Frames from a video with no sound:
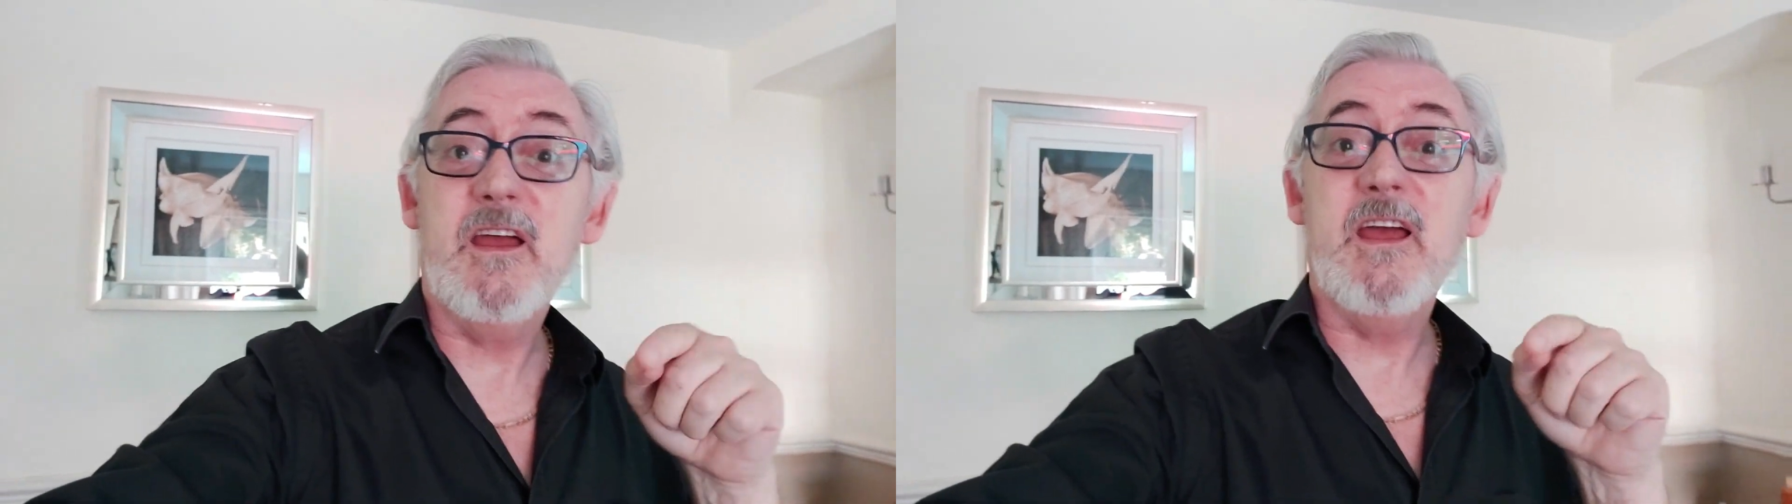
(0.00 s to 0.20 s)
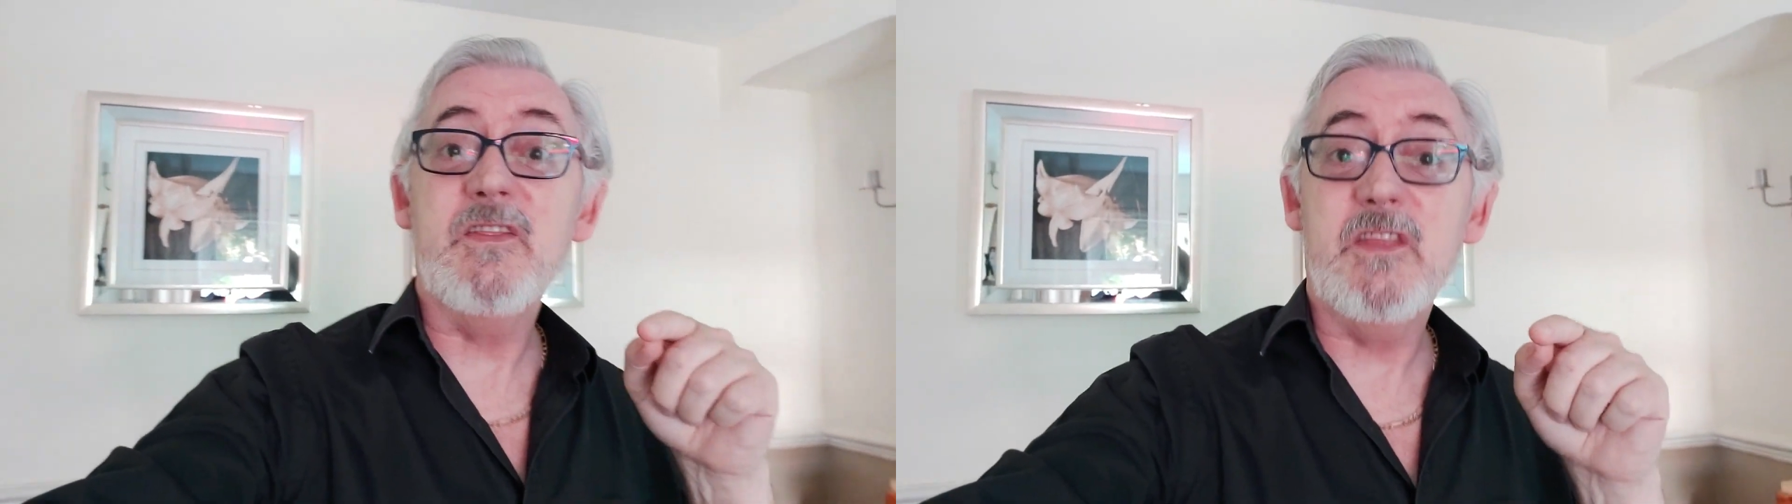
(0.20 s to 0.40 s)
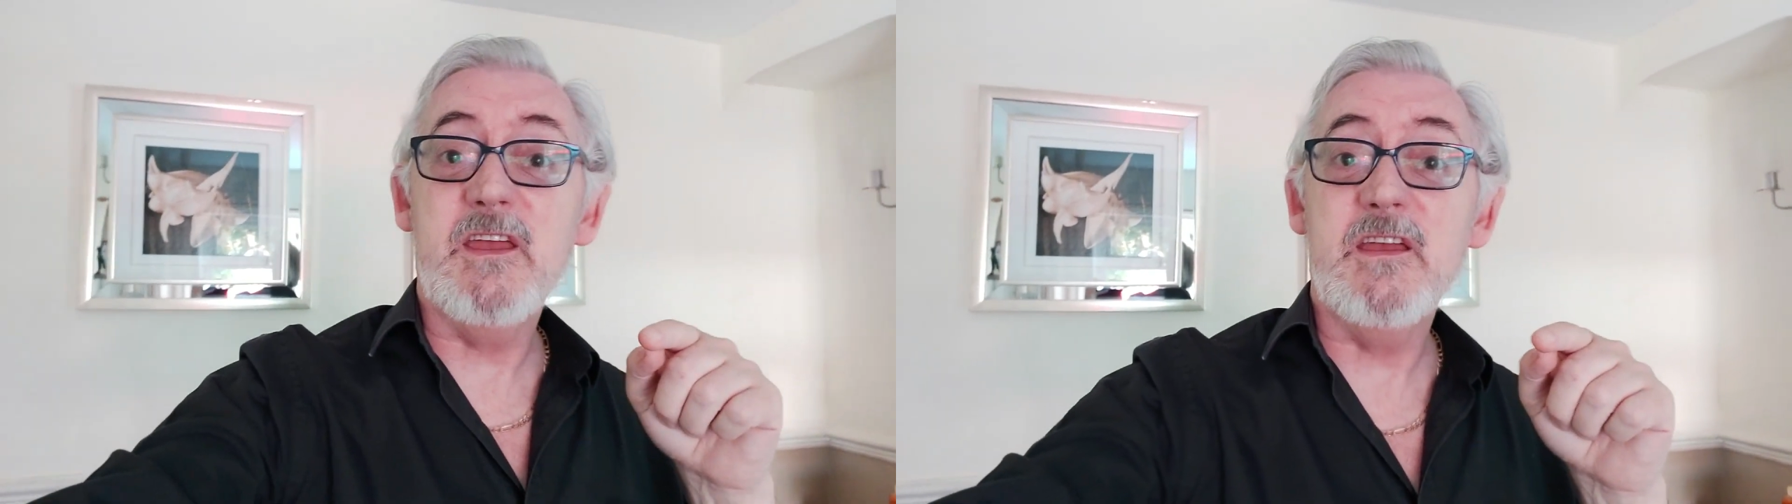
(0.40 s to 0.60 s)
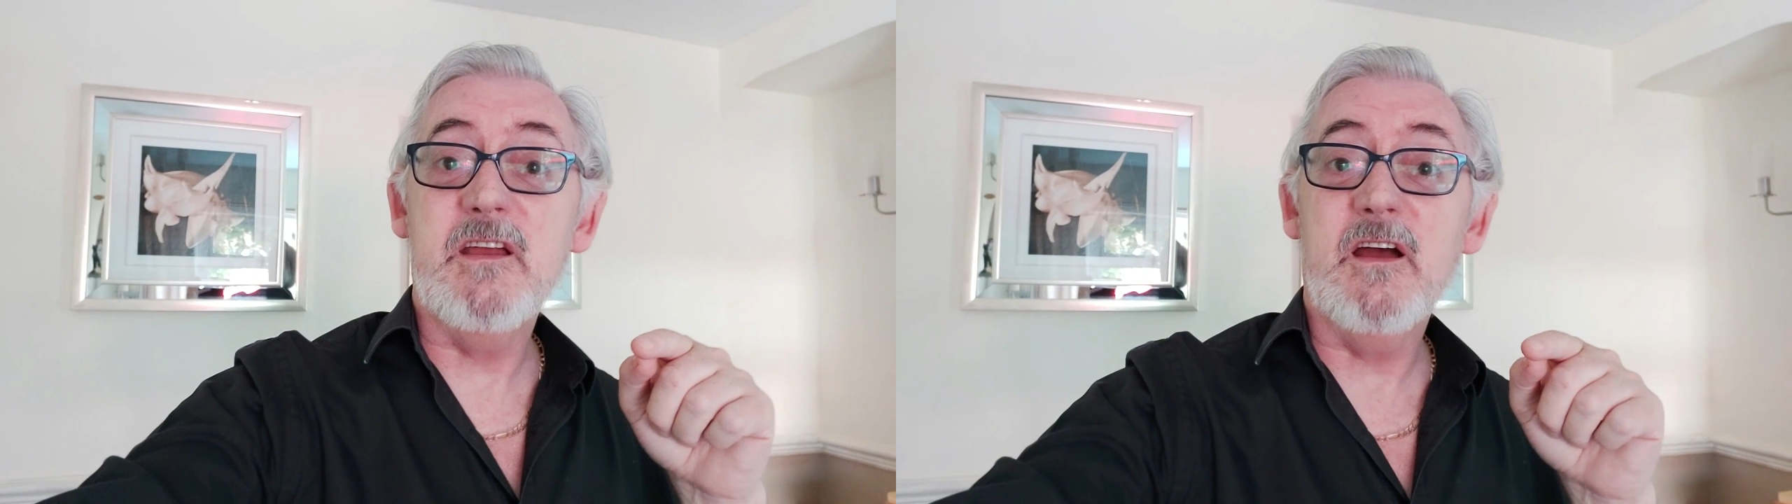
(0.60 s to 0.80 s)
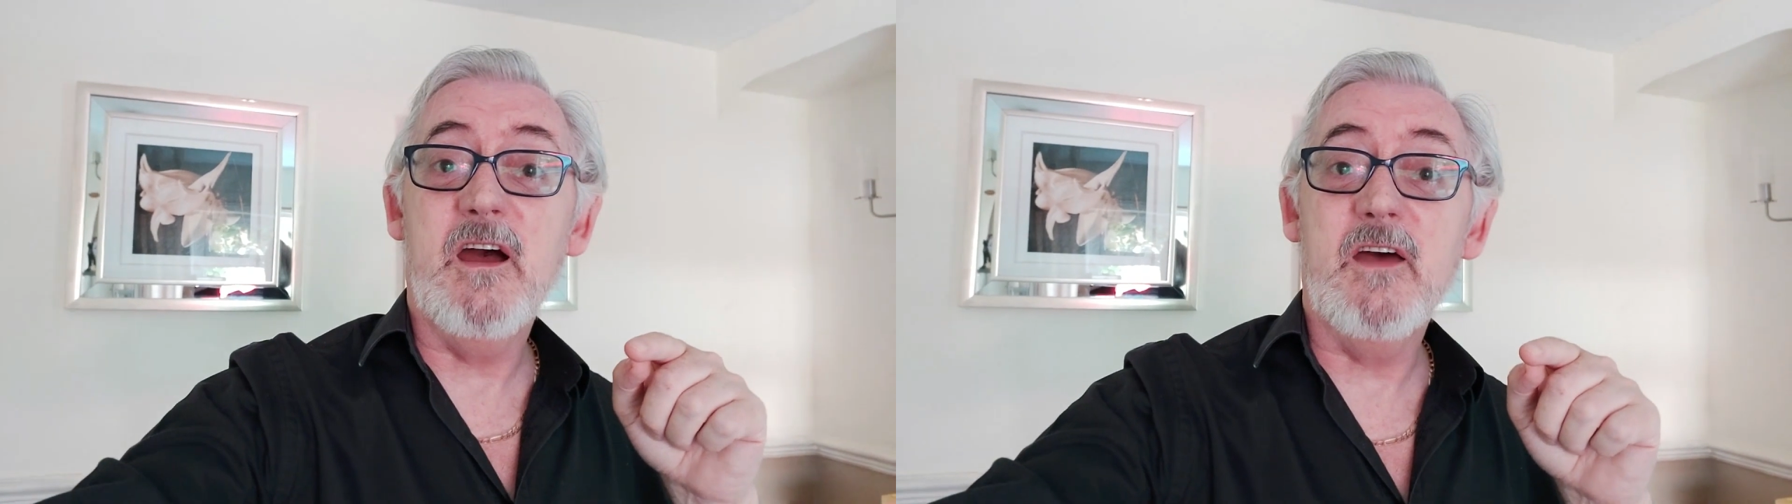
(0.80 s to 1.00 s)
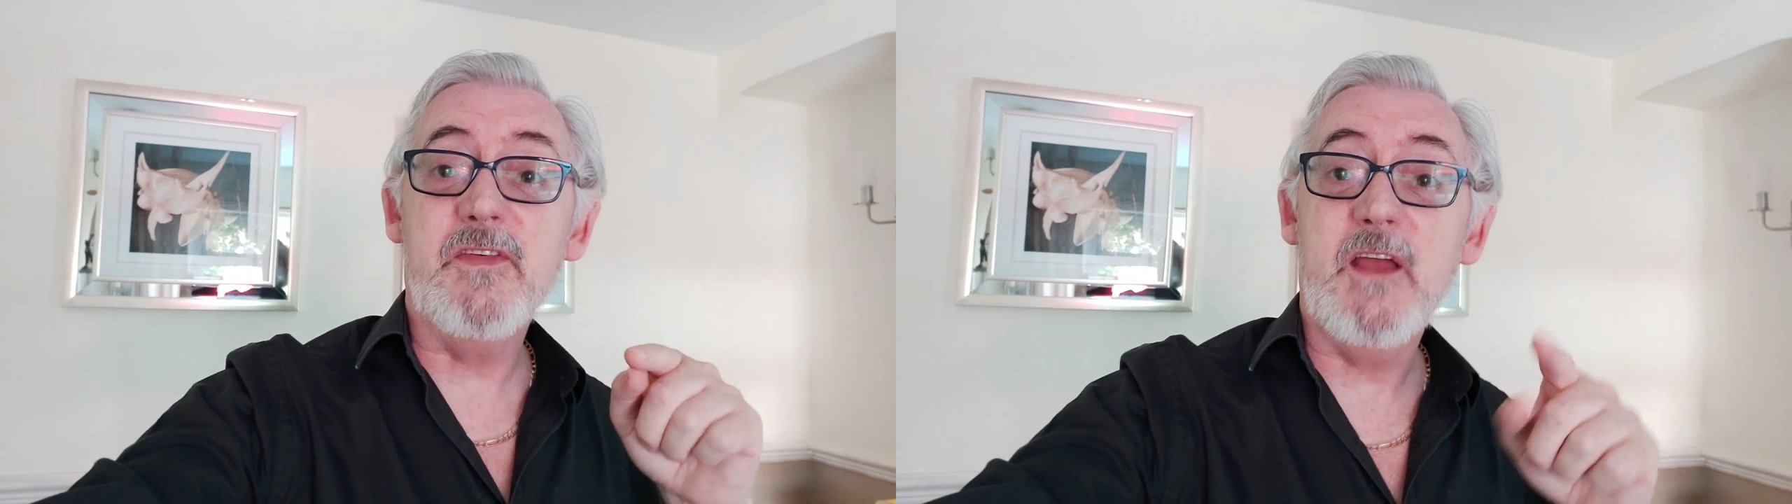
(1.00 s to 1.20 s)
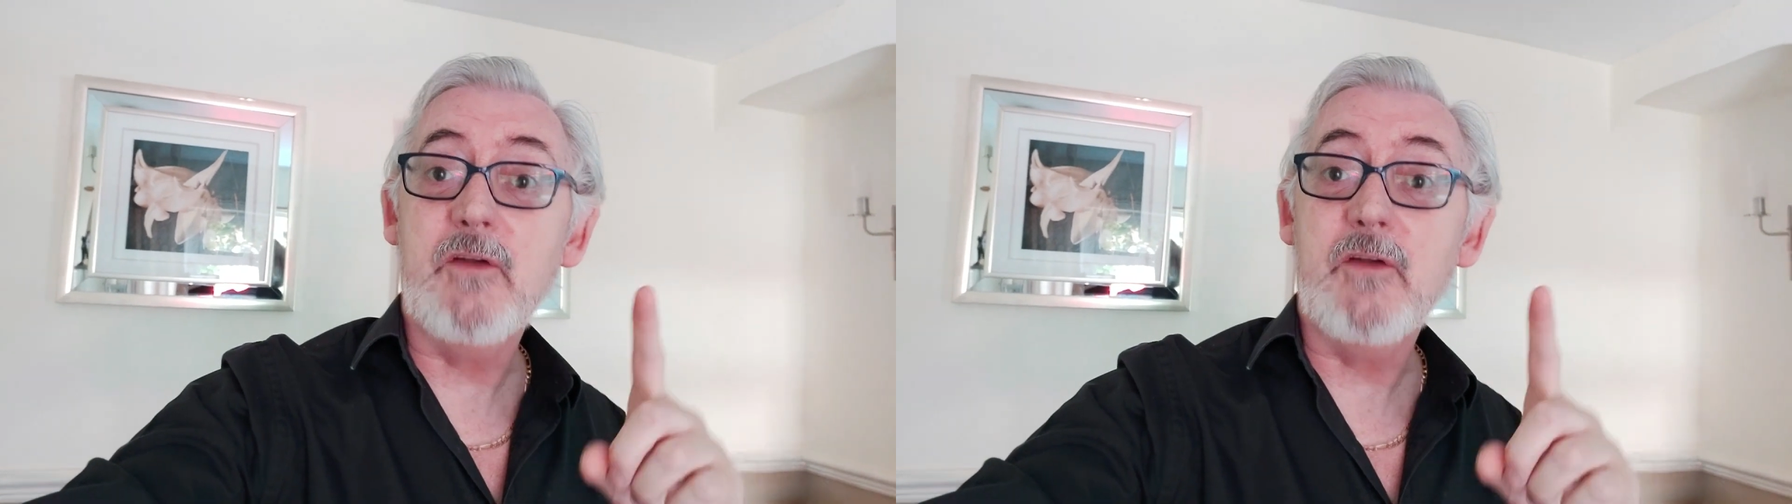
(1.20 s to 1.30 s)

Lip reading: in the thing.